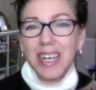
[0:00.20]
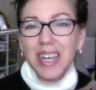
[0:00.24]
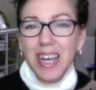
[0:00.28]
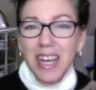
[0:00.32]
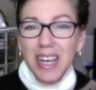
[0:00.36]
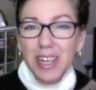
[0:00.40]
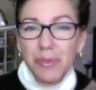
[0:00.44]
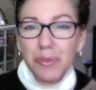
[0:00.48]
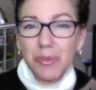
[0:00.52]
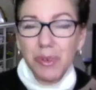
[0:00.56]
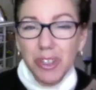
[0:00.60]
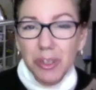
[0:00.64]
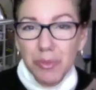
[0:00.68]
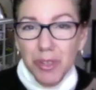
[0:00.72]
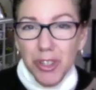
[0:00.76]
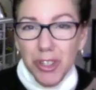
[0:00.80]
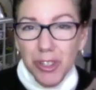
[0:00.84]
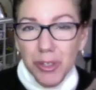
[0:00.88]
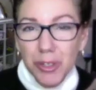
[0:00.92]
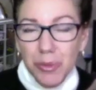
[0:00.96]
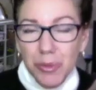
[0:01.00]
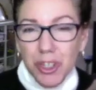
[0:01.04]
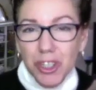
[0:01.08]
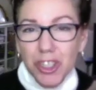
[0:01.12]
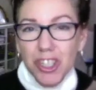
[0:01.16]
Hey, welcome to the
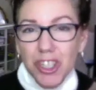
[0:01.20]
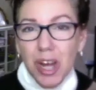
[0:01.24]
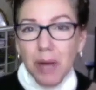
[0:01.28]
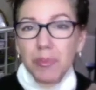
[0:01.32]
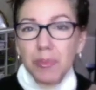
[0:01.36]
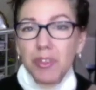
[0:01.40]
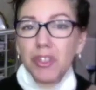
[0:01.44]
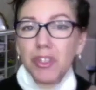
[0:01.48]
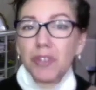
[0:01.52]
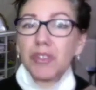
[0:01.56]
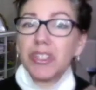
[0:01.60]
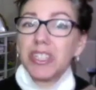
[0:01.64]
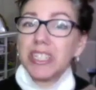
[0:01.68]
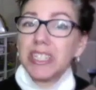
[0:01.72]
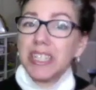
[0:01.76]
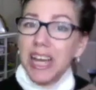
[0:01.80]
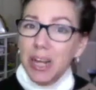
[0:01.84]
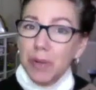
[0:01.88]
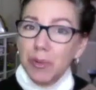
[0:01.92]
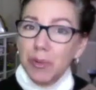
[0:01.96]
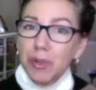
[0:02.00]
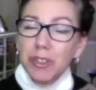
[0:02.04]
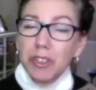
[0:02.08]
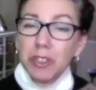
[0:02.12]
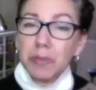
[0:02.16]
workshop. So today
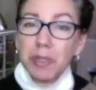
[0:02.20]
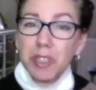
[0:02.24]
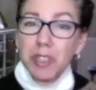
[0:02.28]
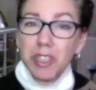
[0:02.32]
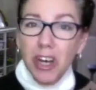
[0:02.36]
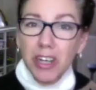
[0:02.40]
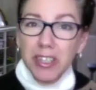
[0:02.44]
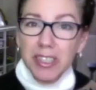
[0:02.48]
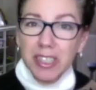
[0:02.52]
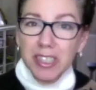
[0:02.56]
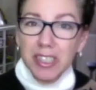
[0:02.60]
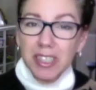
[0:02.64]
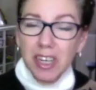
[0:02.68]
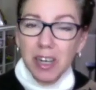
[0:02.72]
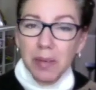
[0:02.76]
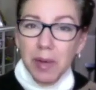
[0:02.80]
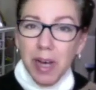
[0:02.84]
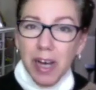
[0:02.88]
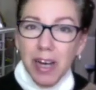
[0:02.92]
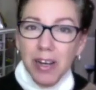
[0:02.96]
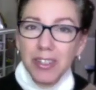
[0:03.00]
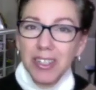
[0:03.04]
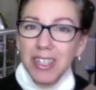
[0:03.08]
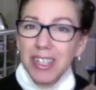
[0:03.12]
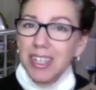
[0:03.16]
we're going to be talking
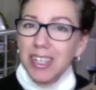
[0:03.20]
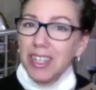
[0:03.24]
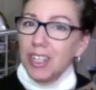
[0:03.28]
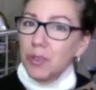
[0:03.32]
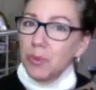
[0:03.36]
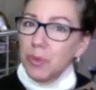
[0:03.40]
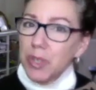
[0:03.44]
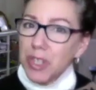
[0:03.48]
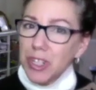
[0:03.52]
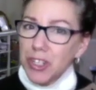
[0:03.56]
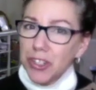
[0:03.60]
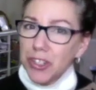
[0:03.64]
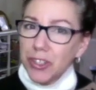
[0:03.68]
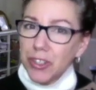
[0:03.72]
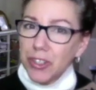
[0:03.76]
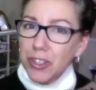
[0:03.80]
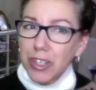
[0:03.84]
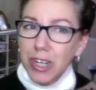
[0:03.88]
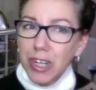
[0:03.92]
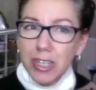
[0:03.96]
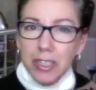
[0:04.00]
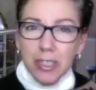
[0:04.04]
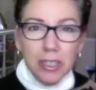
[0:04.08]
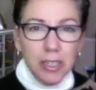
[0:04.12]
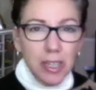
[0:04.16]
about winter
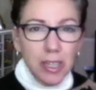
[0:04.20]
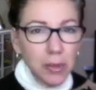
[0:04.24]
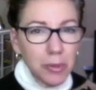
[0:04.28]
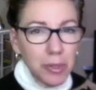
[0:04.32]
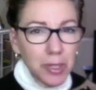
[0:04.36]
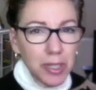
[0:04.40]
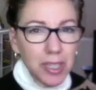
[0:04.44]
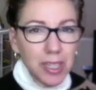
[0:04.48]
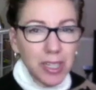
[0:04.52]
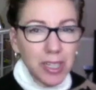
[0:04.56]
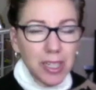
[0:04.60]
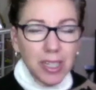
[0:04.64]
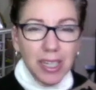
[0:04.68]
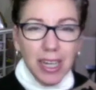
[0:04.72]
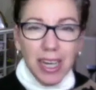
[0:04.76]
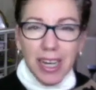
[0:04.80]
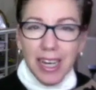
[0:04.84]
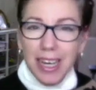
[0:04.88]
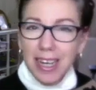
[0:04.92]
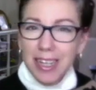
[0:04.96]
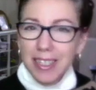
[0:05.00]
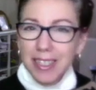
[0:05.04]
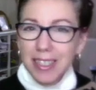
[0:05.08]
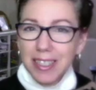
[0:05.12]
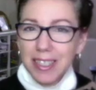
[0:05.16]
and glowing
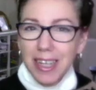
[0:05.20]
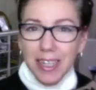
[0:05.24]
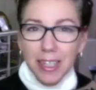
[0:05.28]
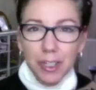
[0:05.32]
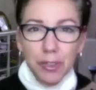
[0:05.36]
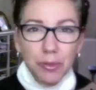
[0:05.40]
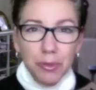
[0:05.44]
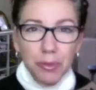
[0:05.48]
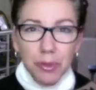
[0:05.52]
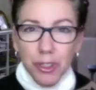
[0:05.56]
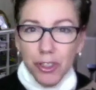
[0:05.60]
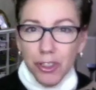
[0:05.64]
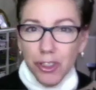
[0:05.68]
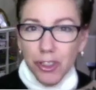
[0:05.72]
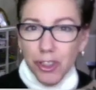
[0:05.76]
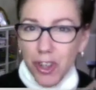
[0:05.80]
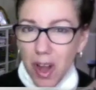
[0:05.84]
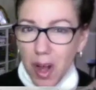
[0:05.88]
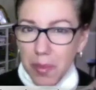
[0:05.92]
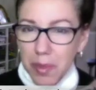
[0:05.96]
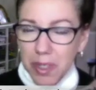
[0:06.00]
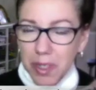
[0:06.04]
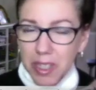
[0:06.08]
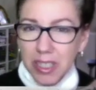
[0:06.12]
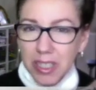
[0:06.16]
and getting through your
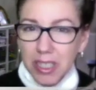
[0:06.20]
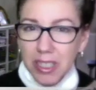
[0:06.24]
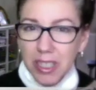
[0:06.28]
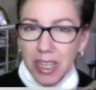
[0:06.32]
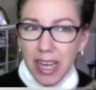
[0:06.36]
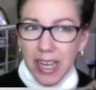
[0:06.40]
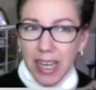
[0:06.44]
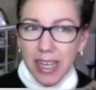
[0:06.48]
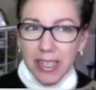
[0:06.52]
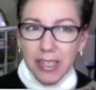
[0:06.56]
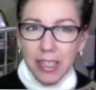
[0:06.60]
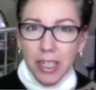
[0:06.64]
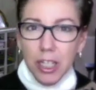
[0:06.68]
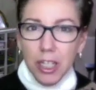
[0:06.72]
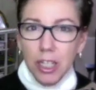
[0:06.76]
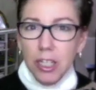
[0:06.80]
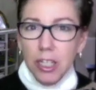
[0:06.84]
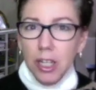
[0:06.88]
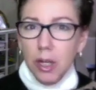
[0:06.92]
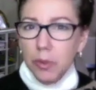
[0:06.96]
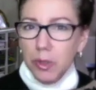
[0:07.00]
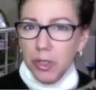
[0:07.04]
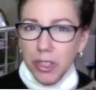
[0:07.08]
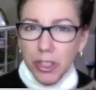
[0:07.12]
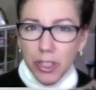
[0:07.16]
trauma and
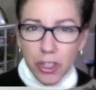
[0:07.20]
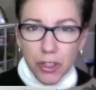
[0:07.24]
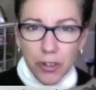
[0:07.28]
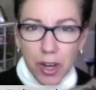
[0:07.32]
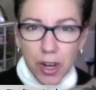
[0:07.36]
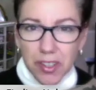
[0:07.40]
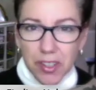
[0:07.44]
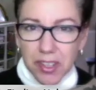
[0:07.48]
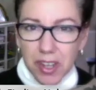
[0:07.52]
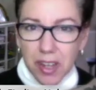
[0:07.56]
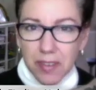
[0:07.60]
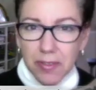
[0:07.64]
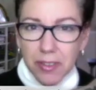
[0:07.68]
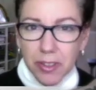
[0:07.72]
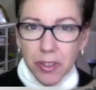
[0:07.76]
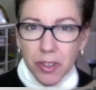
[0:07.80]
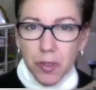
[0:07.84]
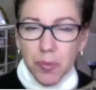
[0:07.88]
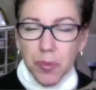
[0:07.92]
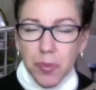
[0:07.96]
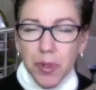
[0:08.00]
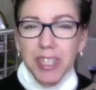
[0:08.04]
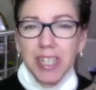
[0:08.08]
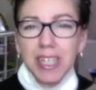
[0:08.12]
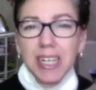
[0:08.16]
lowering stress levels.
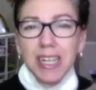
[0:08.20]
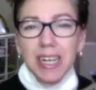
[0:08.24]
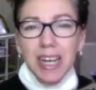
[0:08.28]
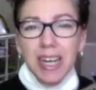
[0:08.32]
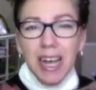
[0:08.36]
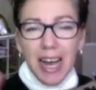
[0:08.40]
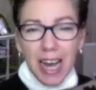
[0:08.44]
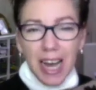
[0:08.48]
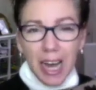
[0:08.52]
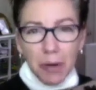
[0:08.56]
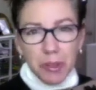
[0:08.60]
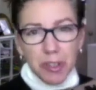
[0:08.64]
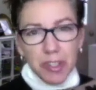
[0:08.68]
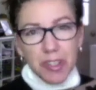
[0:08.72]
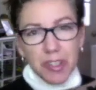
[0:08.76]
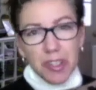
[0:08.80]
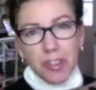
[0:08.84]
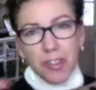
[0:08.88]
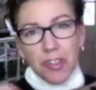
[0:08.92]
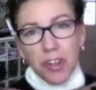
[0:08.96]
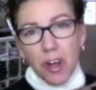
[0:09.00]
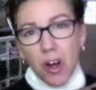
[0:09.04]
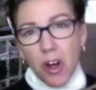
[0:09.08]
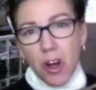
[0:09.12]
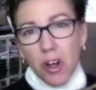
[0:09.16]
But how is this
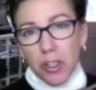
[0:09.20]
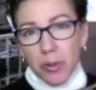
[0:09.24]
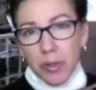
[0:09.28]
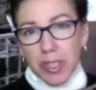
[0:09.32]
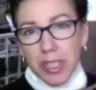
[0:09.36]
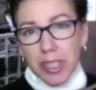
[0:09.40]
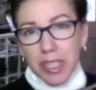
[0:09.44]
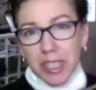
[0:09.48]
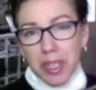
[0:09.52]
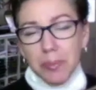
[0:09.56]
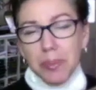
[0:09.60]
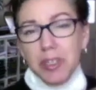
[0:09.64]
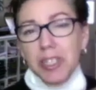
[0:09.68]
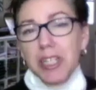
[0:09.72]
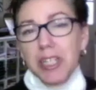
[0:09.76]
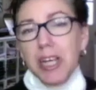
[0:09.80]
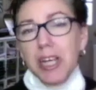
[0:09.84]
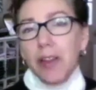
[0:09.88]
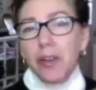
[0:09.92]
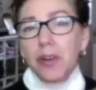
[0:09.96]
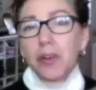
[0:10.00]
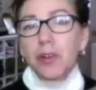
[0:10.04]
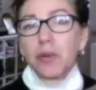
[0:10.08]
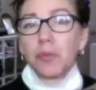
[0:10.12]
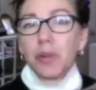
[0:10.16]
all going to come
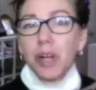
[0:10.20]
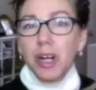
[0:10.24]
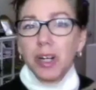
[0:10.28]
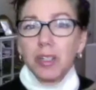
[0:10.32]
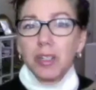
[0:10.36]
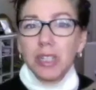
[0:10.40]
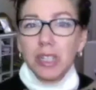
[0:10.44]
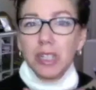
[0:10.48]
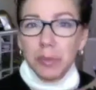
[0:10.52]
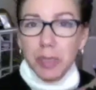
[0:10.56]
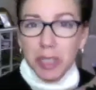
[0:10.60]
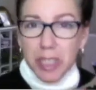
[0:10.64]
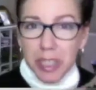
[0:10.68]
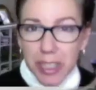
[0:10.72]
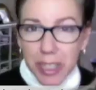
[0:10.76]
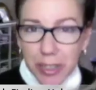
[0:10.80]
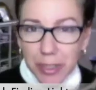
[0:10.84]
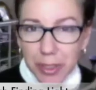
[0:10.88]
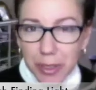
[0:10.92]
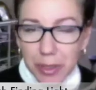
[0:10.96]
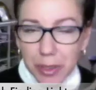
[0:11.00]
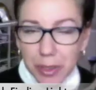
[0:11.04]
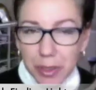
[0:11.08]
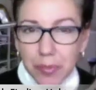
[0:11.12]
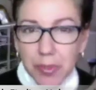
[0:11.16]
together? Well, I'm going to tell
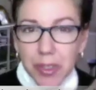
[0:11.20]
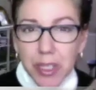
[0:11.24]
you.